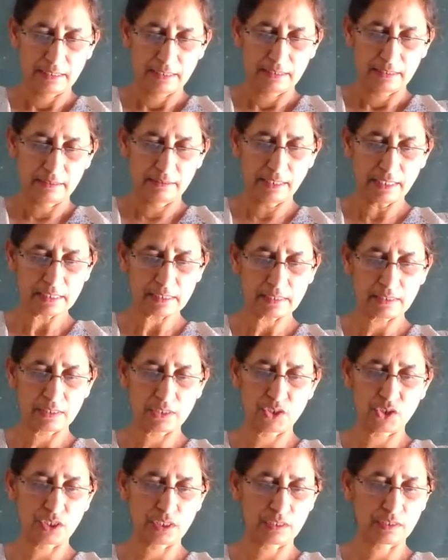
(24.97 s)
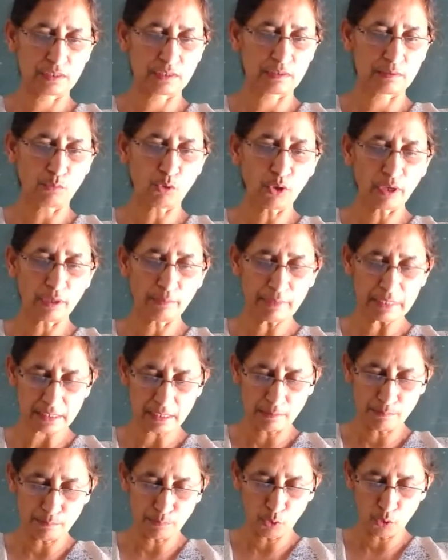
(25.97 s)
This poem is
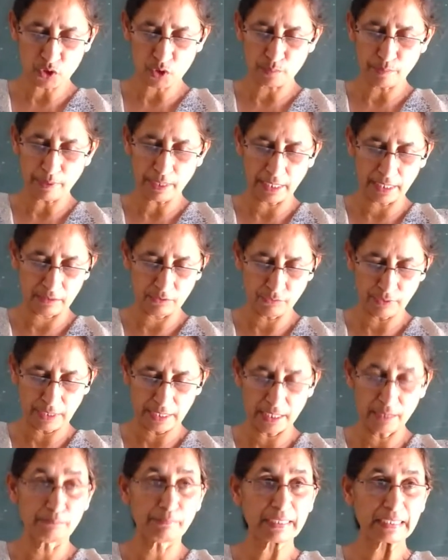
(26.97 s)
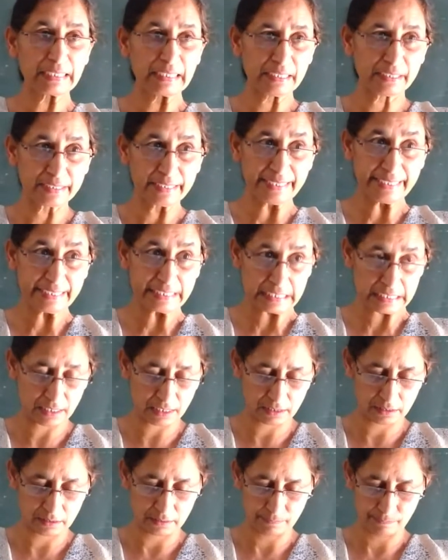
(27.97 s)
composed by William Butler
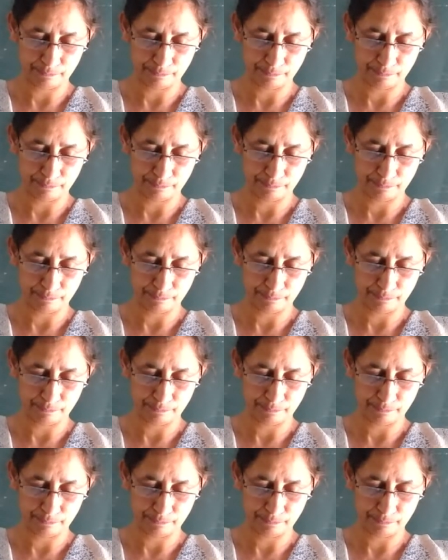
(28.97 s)
Yeats.